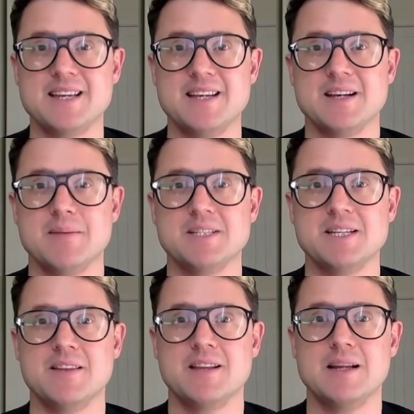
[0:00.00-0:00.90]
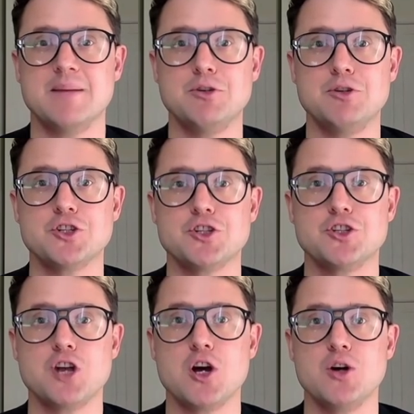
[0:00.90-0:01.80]
Keir Starmer said in the clip you just
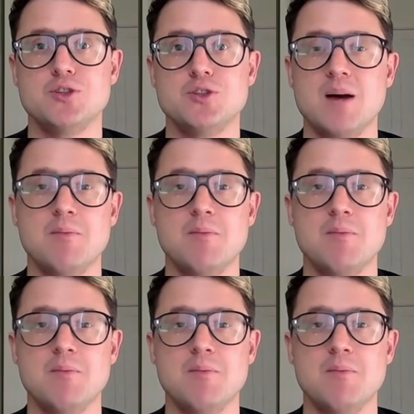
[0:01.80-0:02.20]
showed,